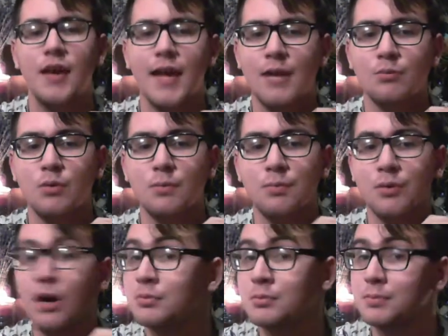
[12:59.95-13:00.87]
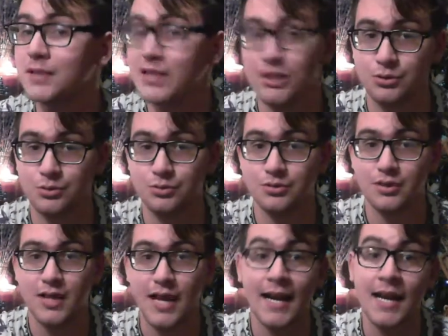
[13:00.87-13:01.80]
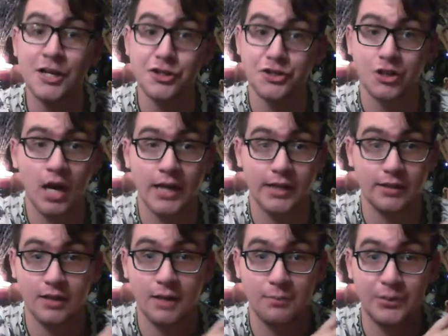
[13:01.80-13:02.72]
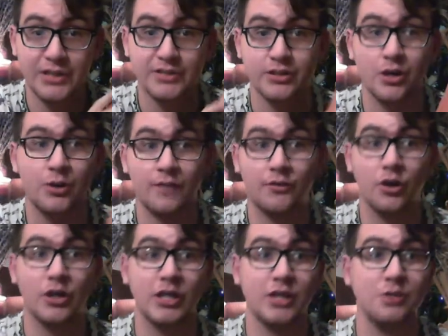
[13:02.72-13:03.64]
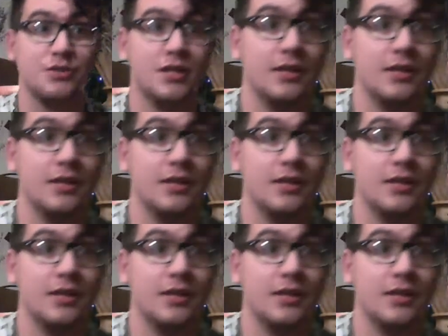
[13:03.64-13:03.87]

and will probably use, and I just got it a couple weeks ago, and I've already used it